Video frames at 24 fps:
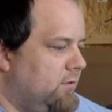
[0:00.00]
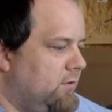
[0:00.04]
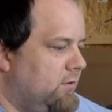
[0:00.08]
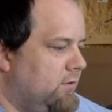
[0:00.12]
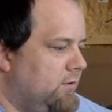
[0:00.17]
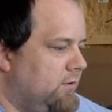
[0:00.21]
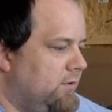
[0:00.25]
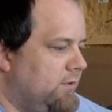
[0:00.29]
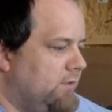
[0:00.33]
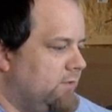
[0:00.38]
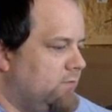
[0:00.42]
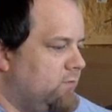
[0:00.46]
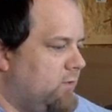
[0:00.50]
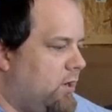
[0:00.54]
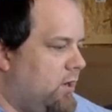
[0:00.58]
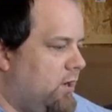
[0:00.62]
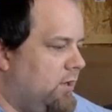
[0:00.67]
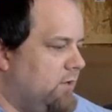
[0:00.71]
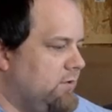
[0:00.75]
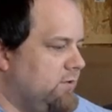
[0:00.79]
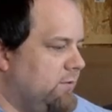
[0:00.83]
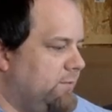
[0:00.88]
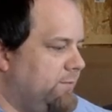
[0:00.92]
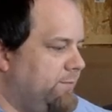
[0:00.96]
That's
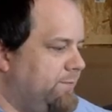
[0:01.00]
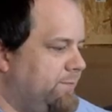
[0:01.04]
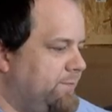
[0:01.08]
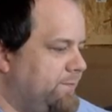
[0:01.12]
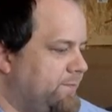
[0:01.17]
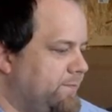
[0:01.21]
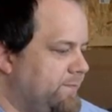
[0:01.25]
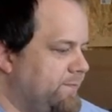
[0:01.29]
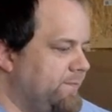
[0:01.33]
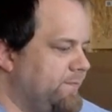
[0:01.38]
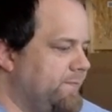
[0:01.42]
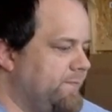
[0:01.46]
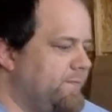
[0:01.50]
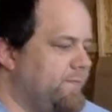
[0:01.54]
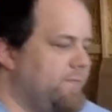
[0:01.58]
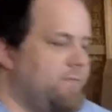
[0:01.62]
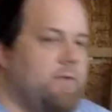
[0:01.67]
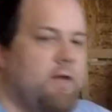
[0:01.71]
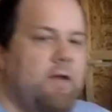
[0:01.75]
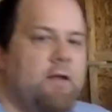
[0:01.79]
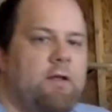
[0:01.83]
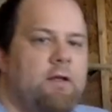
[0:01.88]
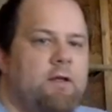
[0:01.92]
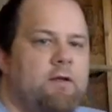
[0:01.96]
awesome.
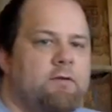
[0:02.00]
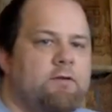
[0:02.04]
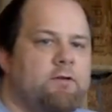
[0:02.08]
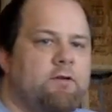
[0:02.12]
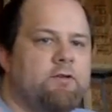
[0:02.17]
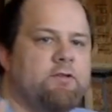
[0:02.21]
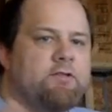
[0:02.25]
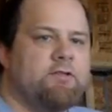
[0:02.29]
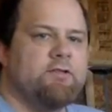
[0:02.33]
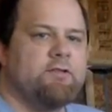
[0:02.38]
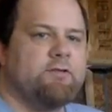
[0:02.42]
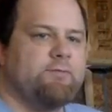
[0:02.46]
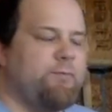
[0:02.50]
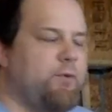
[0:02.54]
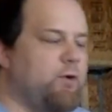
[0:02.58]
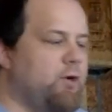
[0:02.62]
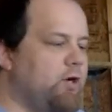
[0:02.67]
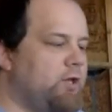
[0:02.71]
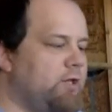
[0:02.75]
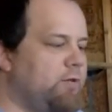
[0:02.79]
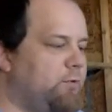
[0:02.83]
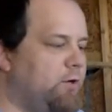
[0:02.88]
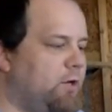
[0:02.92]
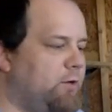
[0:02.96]
Just spur of
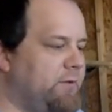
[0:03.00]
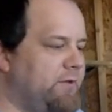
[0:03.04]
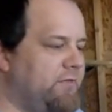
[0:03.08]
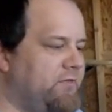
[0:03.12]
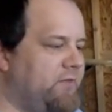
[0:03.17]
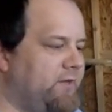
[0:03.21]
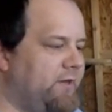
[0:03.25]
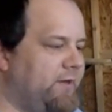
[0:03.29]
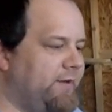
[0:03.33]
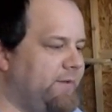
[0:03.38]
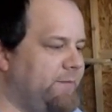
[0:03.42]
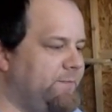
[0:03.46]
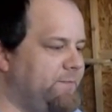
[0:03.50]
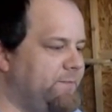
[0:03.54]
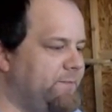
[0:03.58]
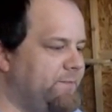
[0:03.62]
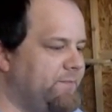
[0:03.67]
the moment thing,